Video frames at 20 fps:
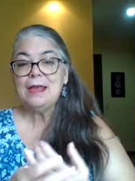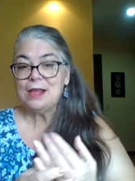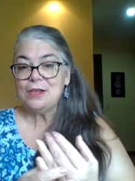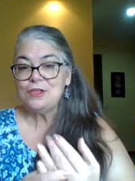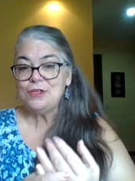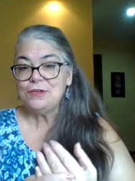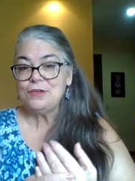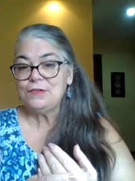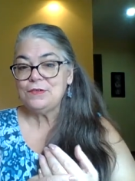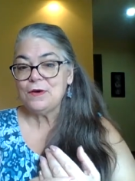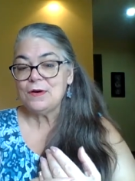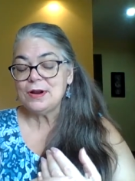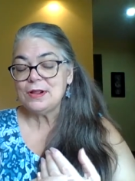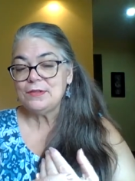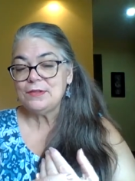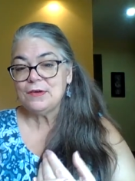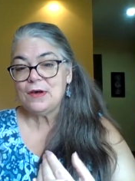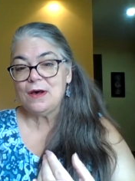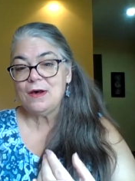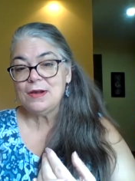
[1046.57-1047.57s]
and she
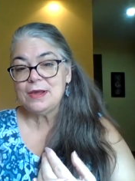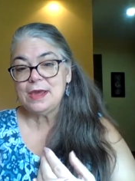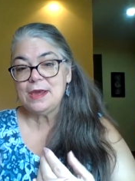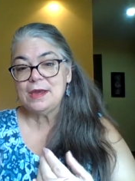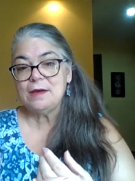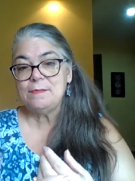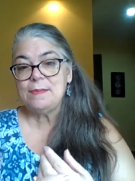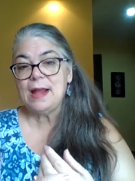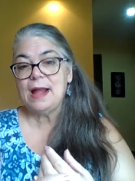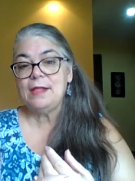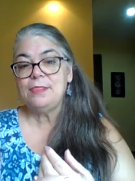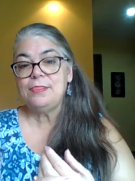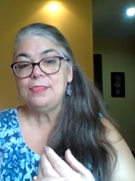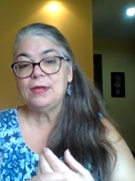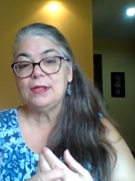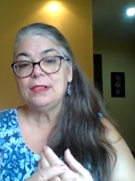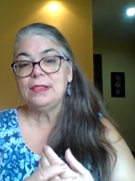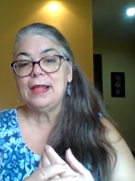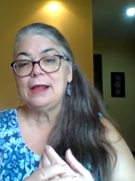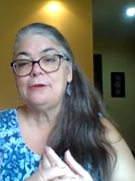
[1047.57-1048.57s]
started talking about
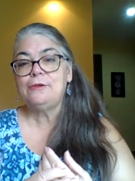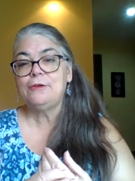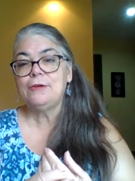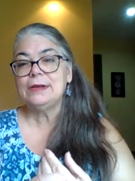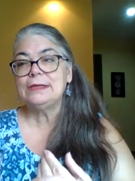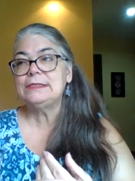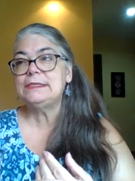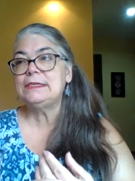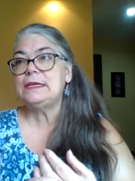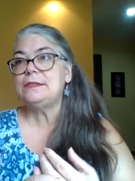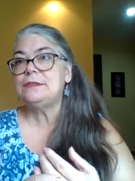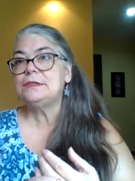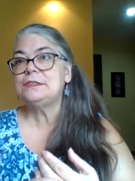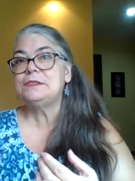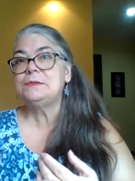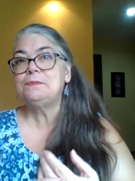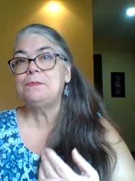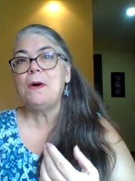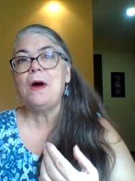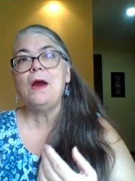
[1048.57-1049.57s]
the electricity, the
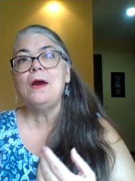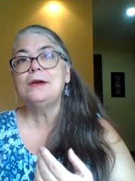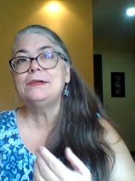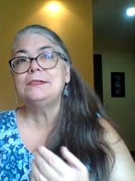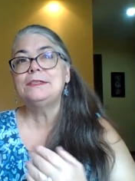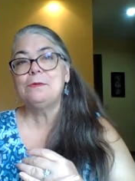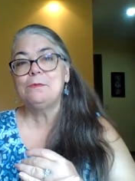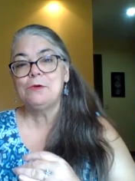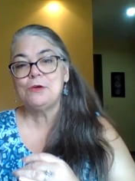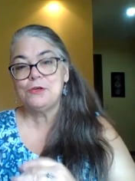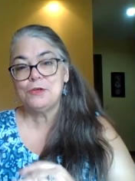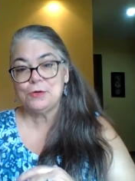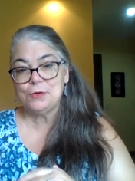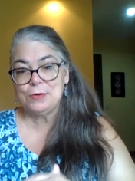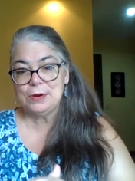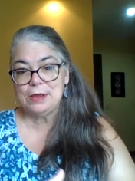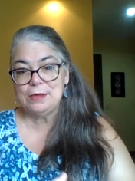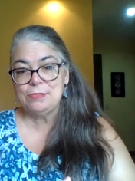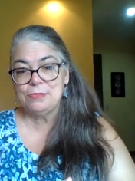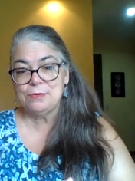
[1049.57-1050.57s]
sparks that were
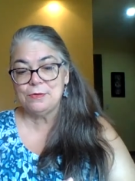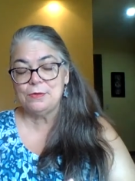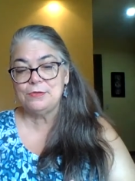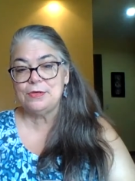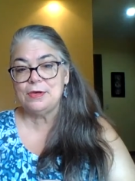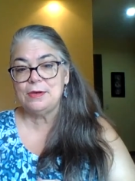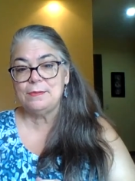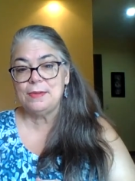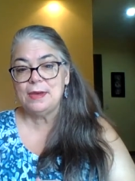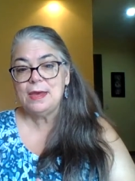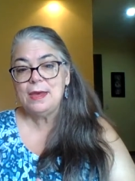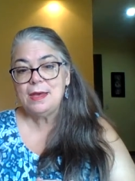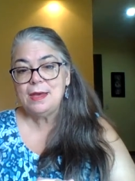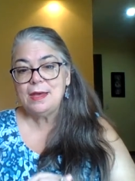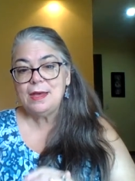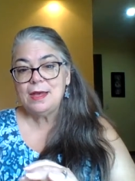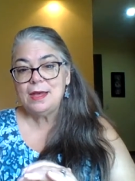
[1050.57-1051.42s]
shooting through them,